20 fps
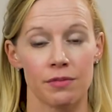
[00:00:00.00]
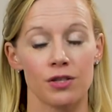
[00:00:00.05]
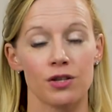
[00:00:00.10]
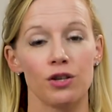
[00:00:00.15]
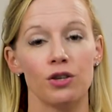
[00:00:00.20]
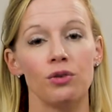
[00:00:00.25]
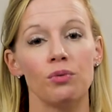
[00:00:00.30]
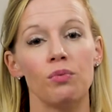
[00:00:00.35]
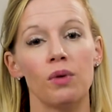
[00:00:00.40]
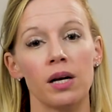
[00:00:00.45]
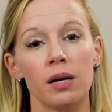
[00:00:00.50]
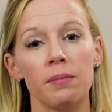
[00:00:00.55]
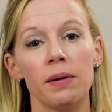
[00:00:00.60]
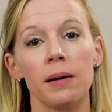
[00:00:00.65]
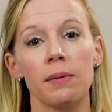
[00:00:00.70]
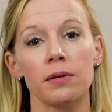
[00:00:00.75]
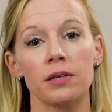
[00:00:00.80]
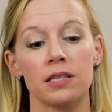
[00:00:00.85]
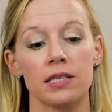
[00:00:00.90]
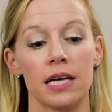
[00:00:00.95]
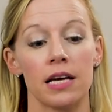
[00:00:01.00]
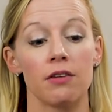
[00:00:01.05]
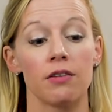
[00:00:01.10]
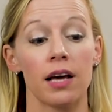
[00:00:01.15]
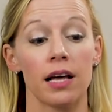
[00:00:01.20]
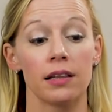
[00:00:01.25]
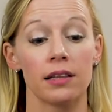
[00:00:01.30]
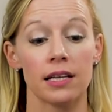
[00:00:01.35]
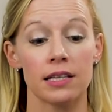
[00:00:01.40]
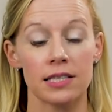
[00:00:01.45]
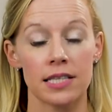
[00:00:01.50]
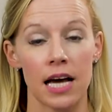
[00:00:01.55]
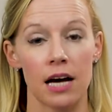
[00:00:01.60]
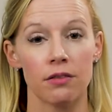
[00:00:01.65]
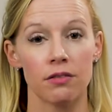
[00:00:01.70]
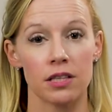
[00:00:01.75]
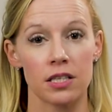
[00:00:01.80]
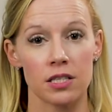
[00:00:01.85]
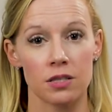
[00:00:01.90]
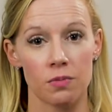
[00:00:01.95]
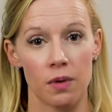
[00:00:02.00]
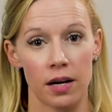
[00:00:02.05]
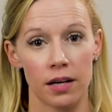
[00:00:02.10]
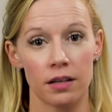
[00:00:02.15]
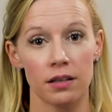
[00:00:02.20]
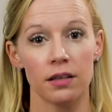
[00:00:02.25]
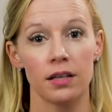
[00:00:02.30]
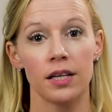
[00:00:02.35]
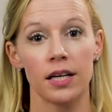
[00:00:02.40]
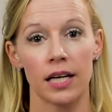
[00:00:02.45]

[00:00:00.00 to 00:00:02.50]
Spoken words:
So you want to be able to say, okay, let's count this one